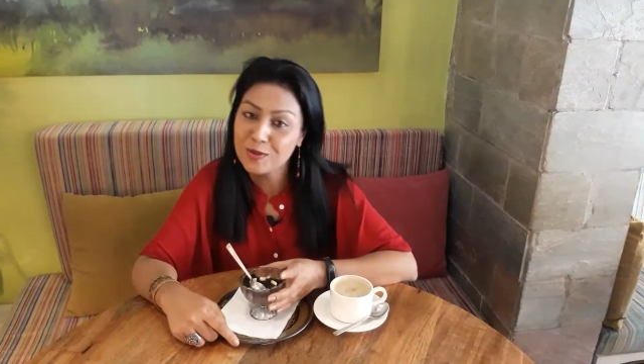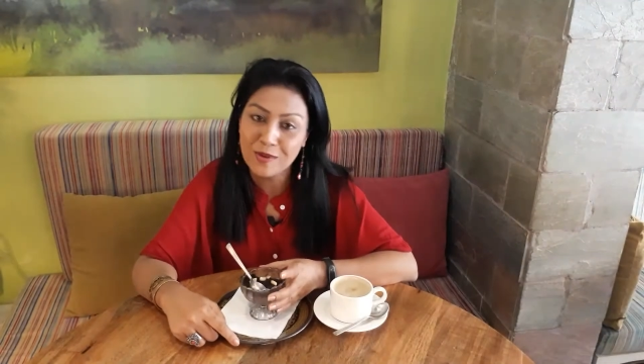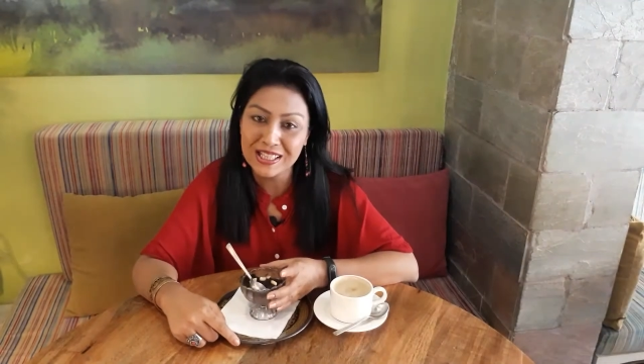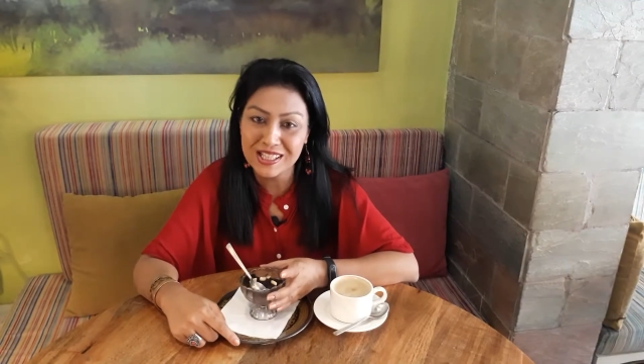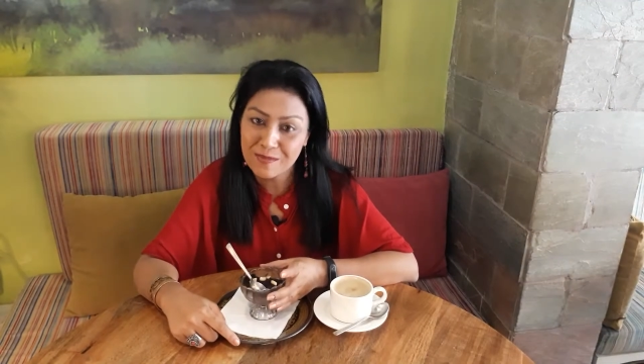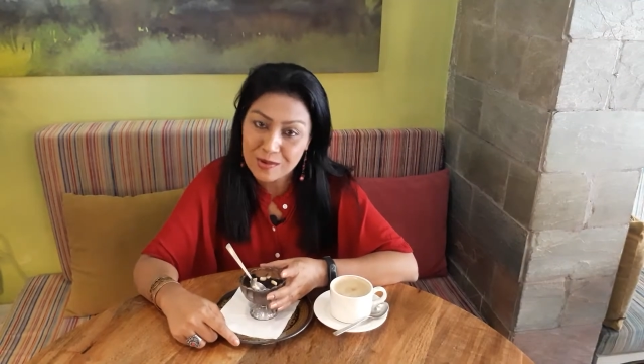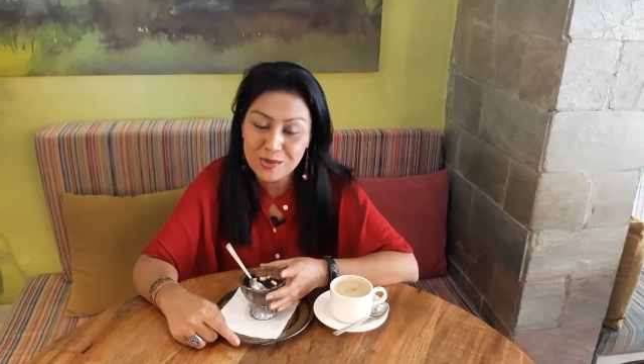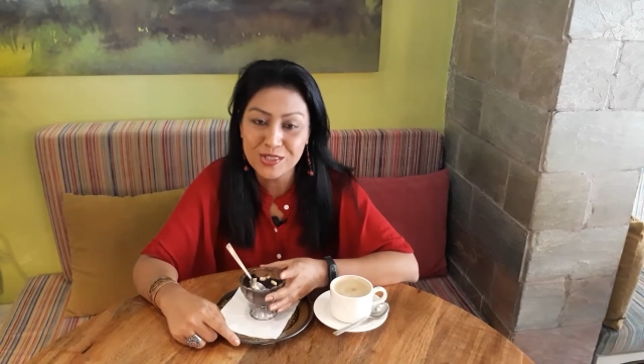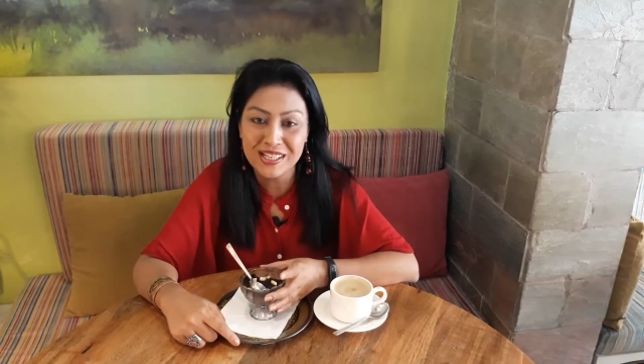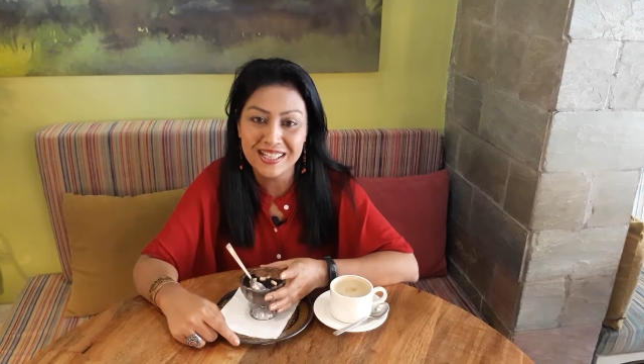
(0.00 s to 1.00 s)
the ones I'm
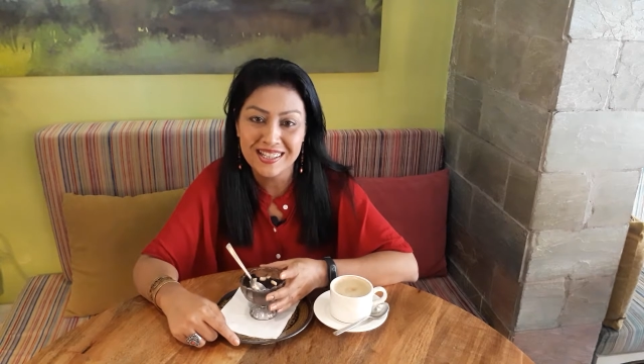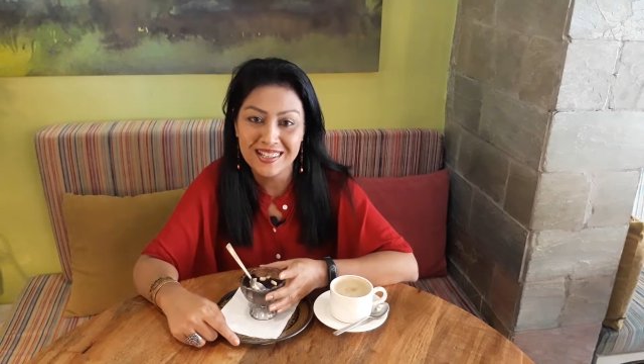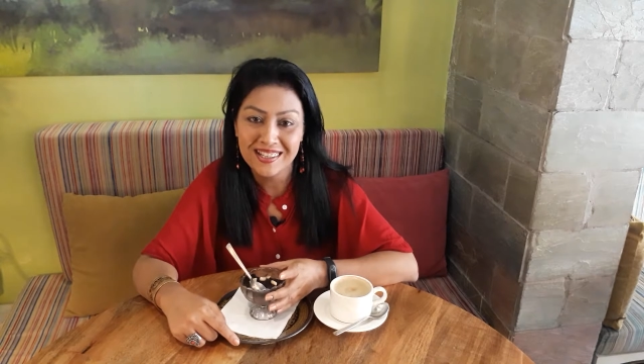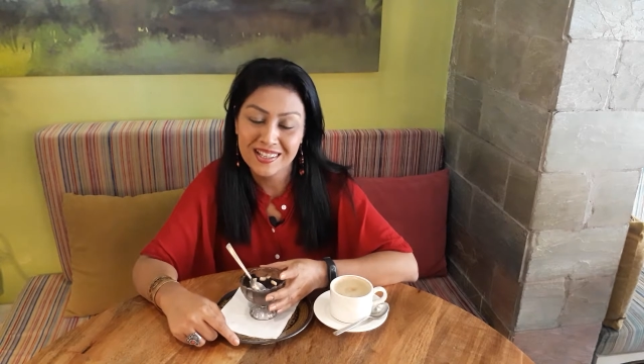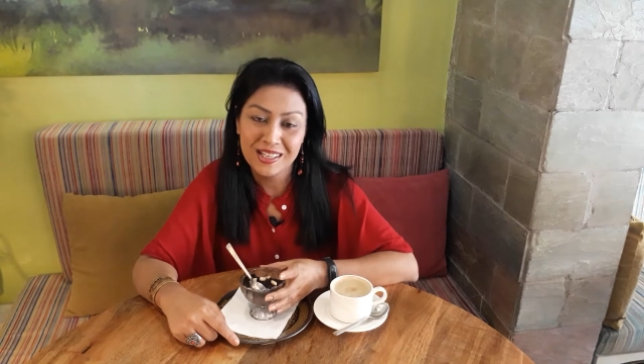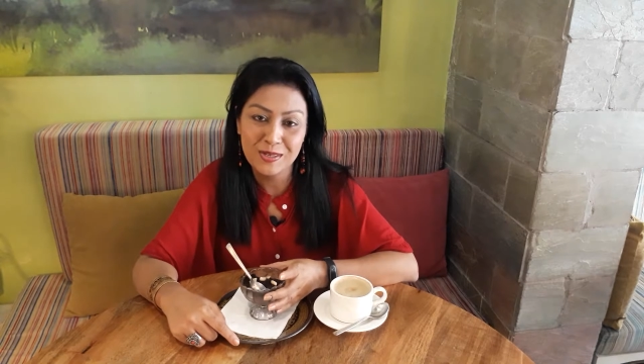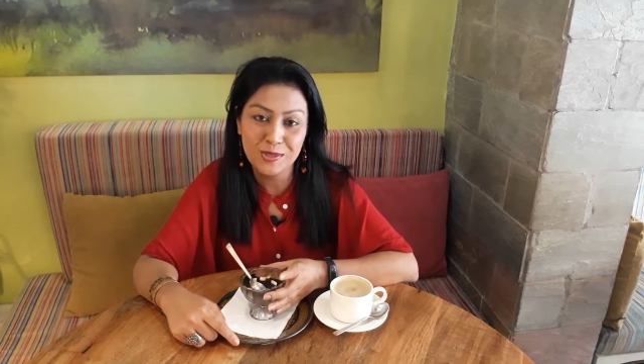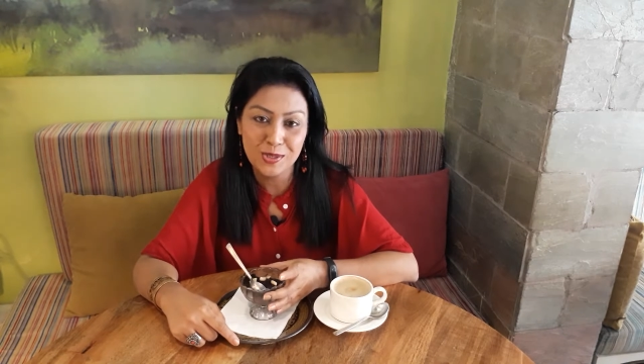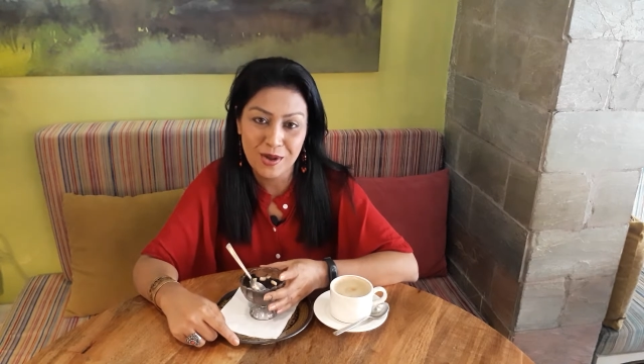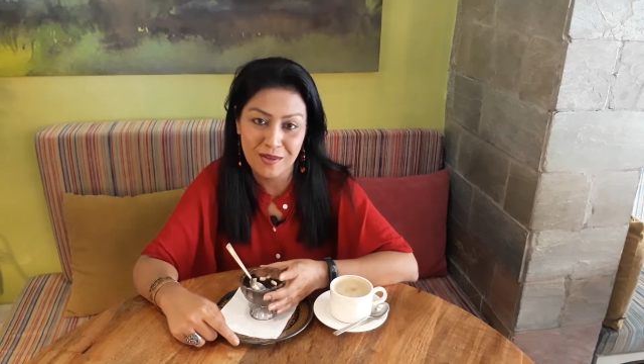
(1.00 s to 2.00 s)
usually
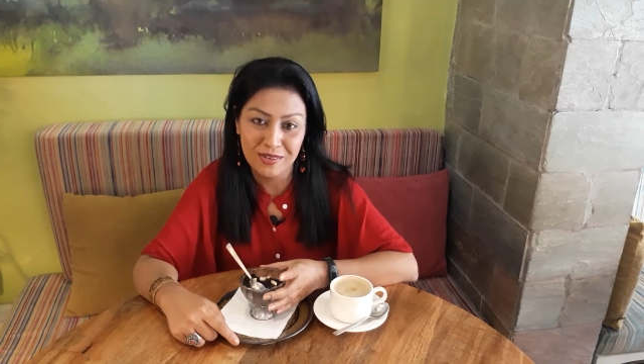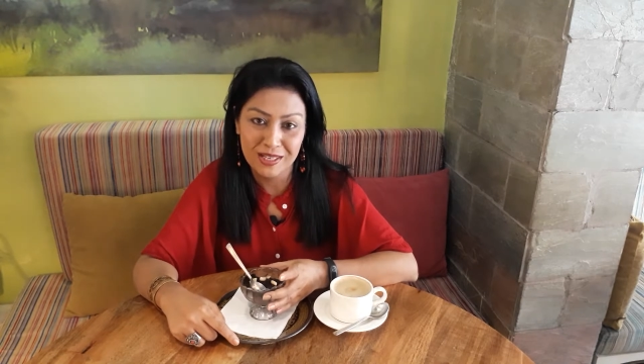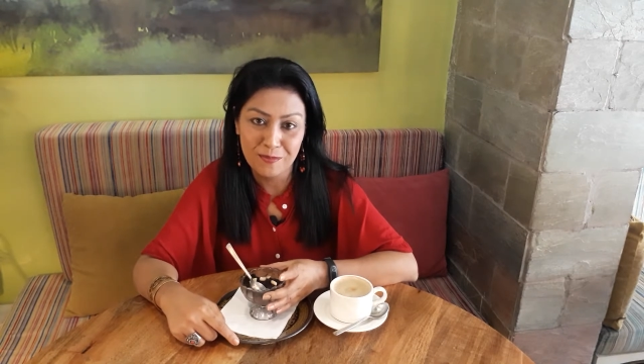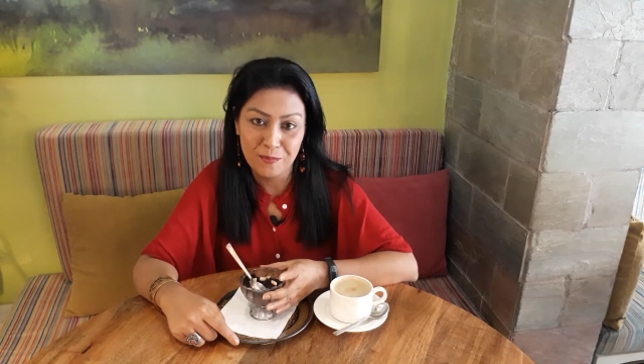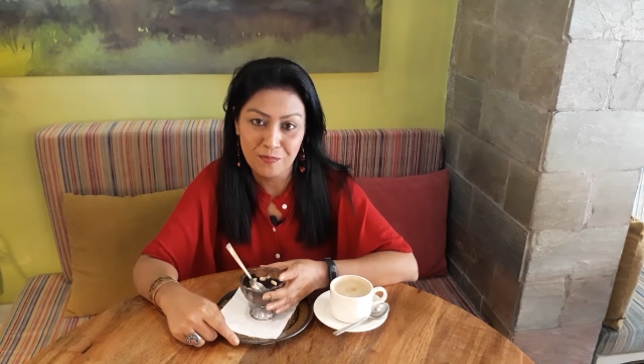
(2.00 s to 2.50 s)
used to having.